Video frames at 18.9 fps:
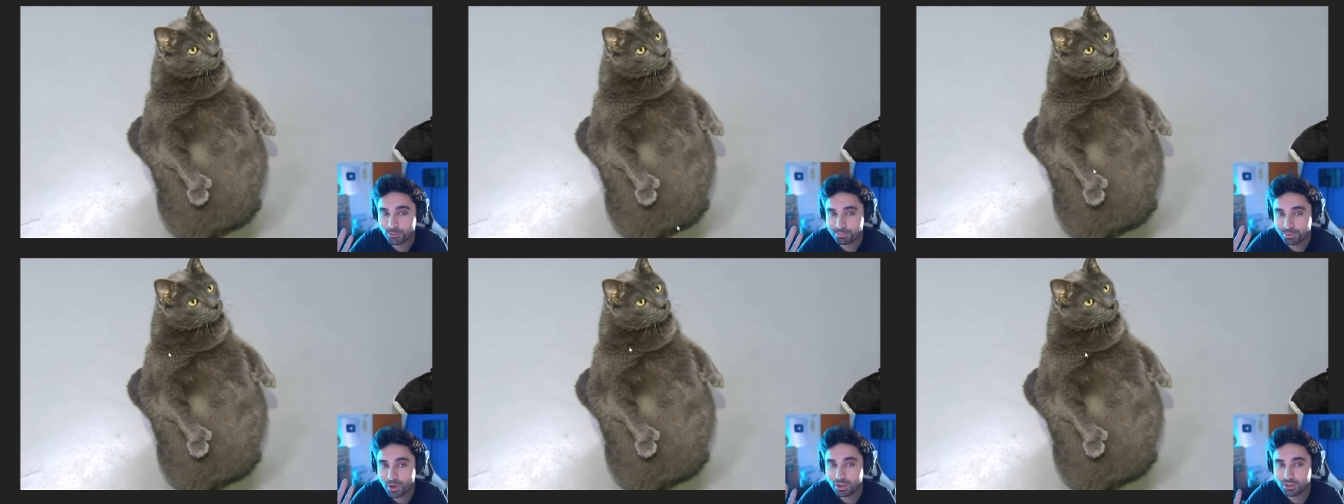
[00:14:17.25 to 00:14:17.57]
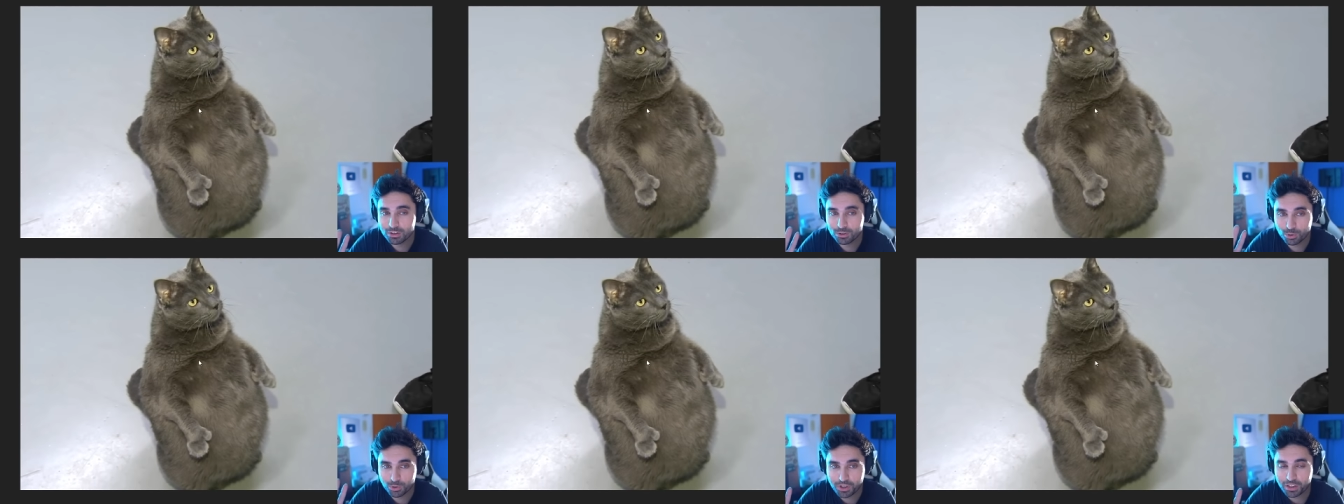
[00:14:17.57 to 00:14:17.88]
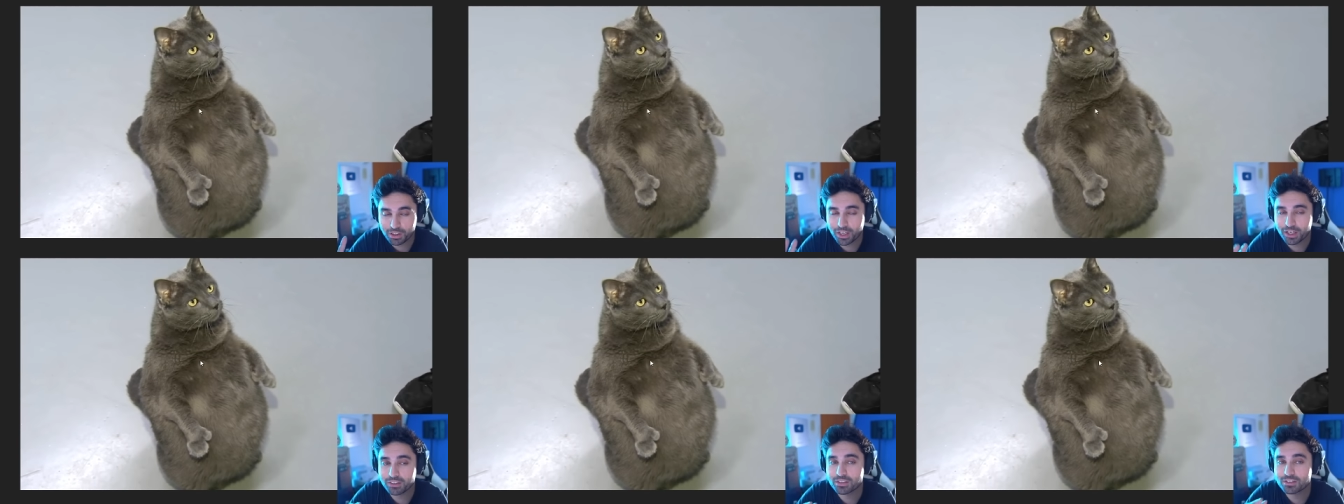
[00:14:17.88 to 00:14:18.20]
You're probably
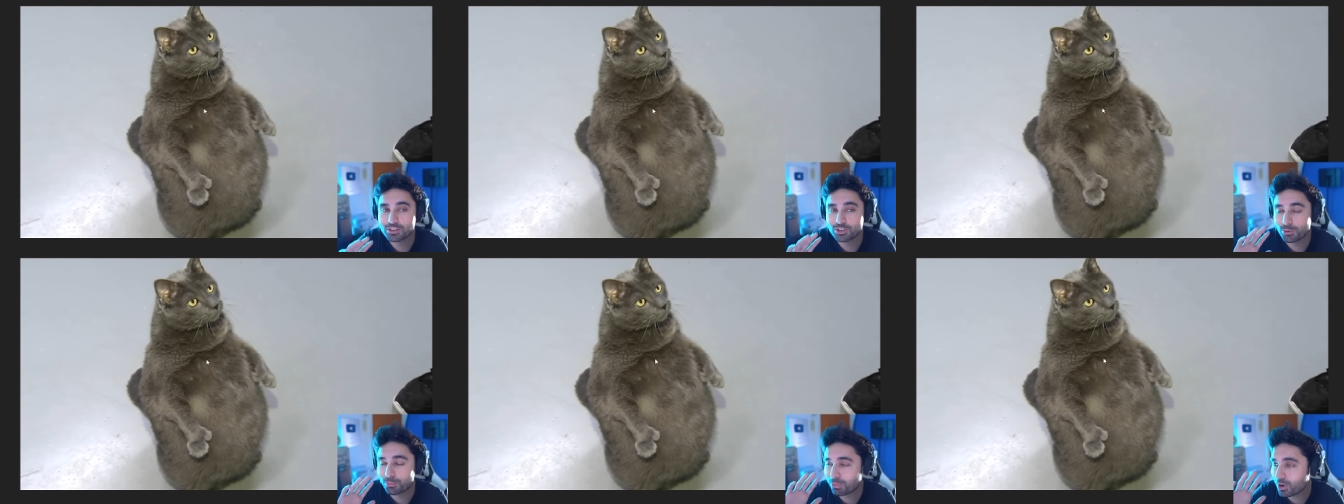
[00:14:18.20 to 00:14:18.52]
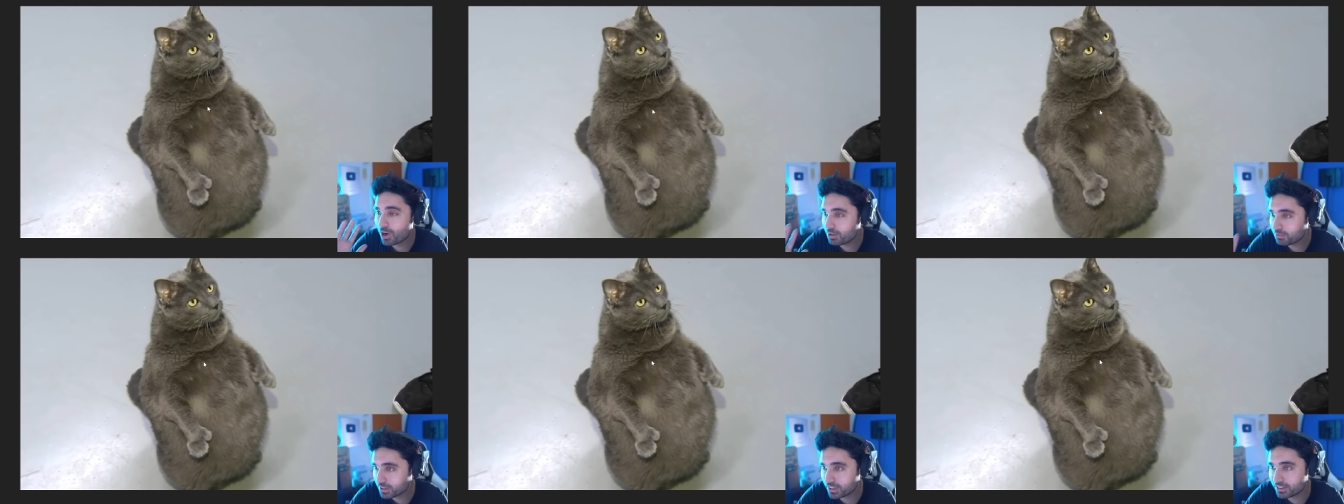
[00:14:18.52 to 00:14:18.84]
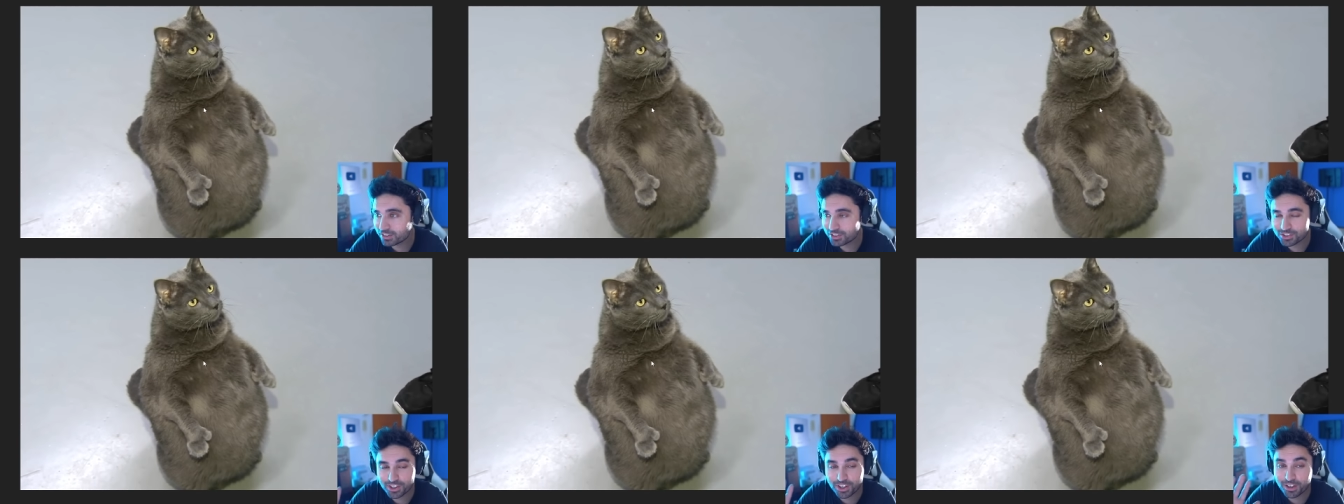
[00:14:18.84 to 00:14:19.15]
looking like this. You're probably
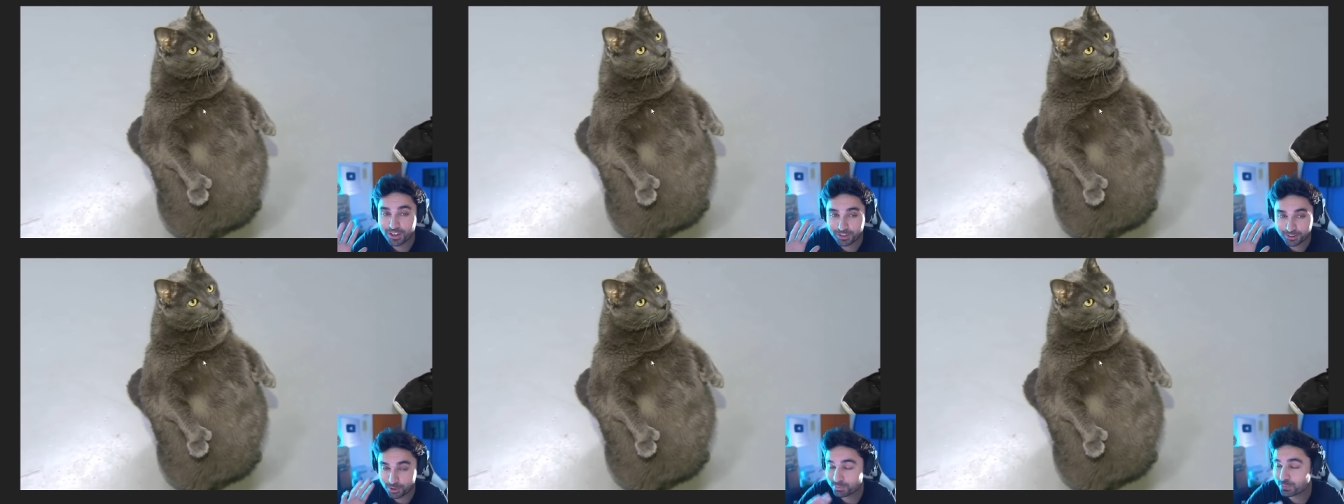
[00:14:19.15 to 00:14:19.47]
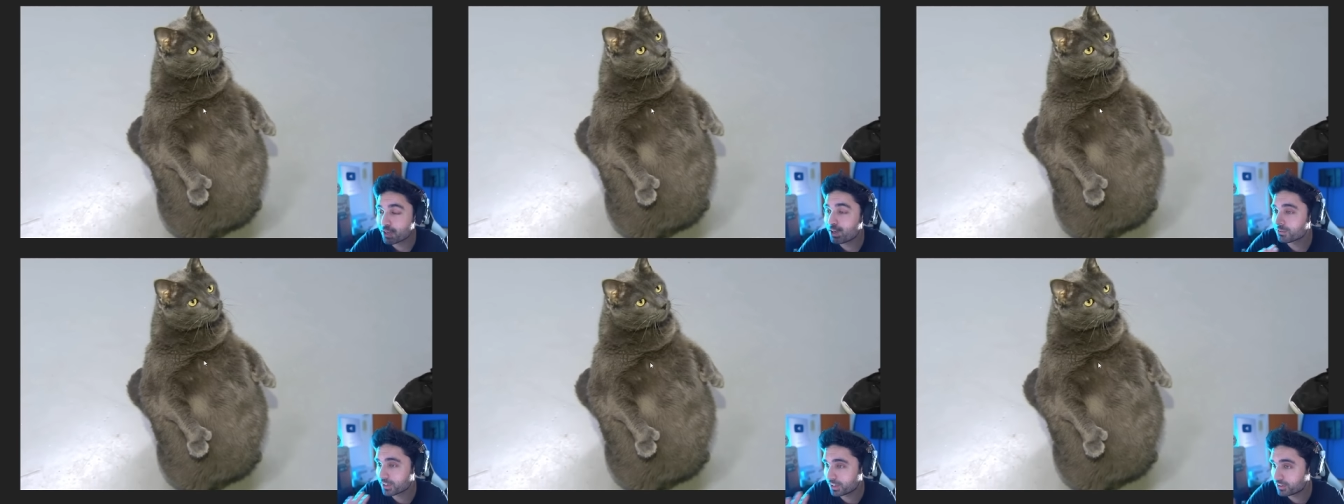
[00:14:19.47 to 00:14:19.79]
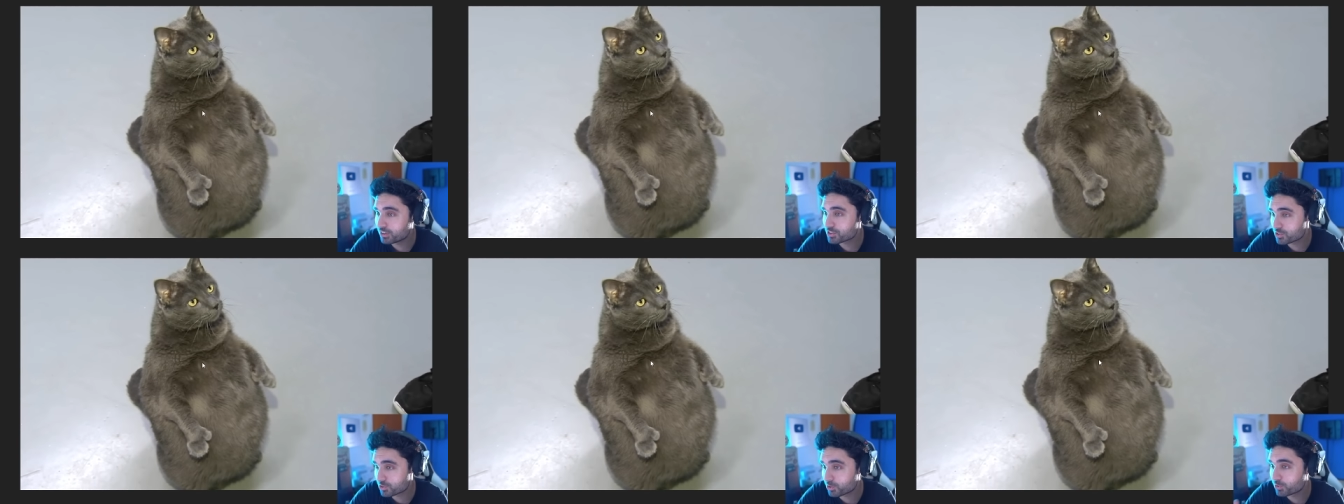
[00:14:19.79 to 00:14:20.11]
under, uh, you probably
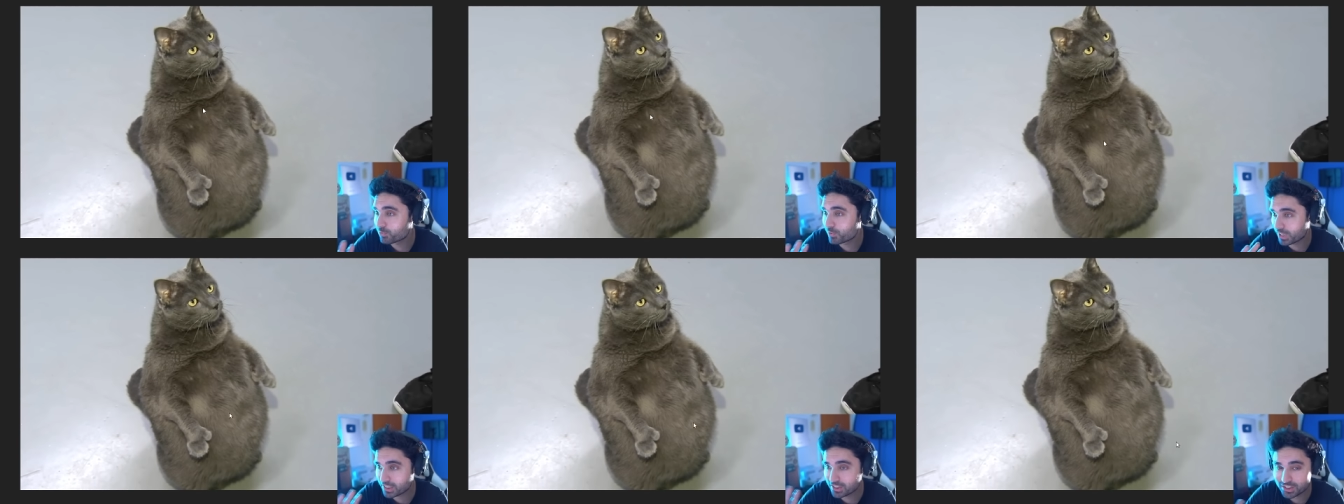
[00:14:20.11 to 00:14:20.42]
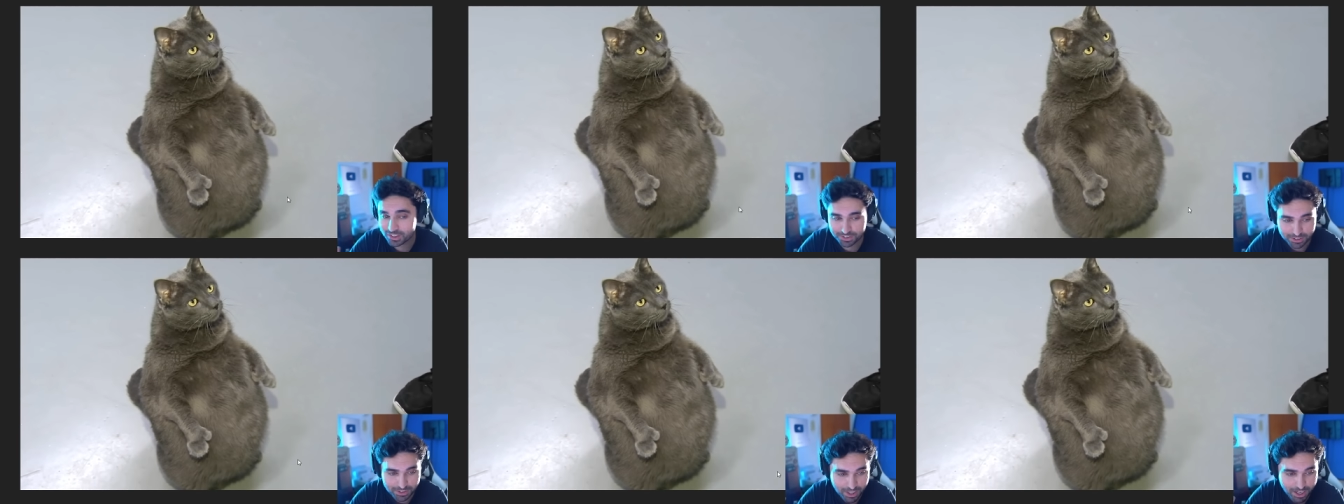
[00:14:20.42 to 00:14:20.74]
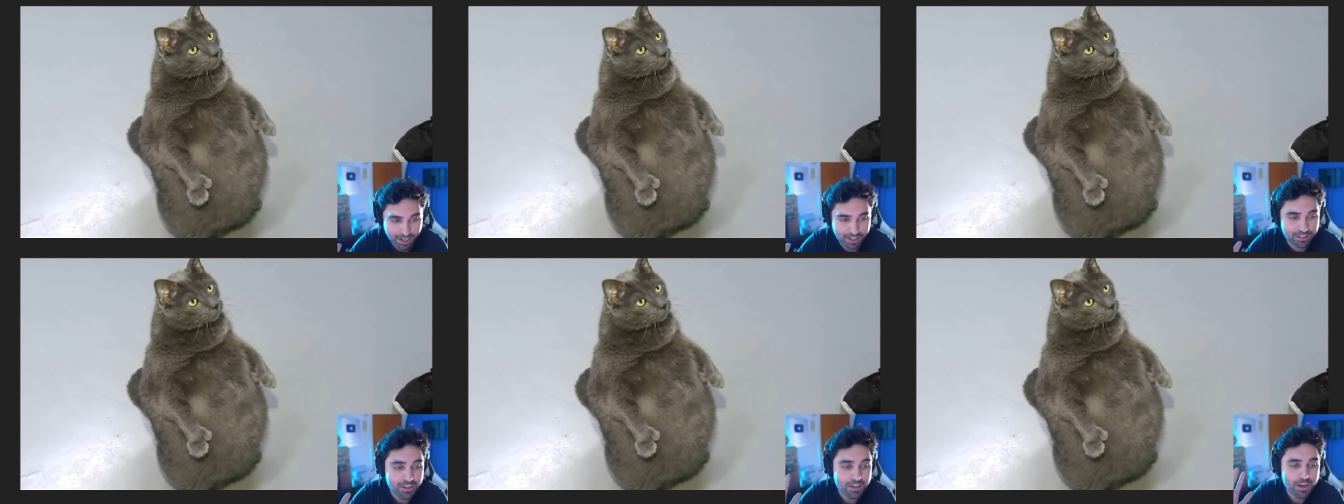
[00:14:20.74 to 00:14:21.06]
understood what I just
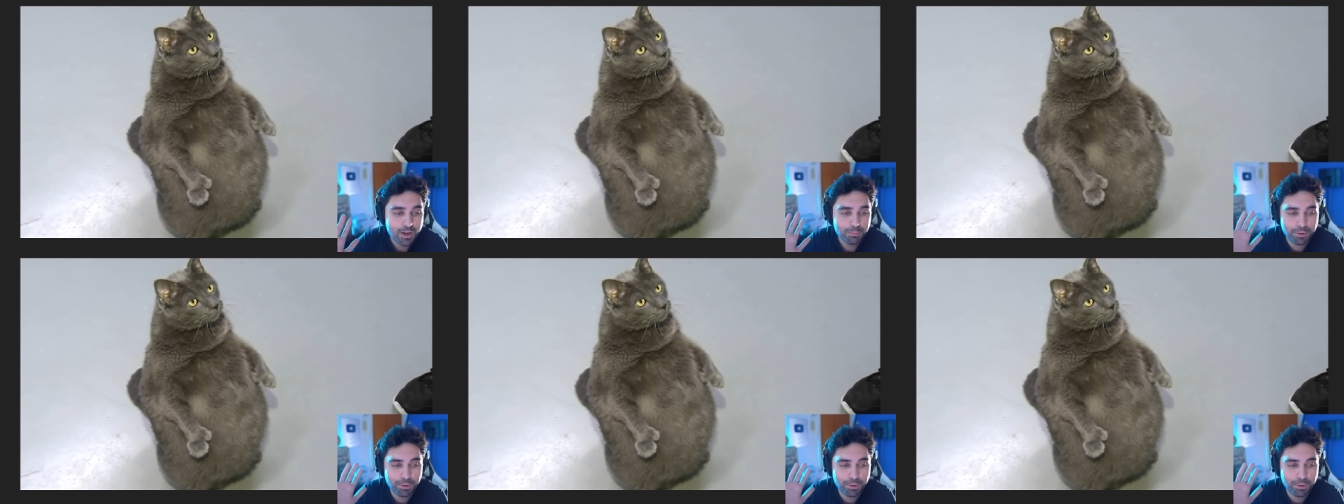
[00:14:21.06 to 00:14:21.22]
said.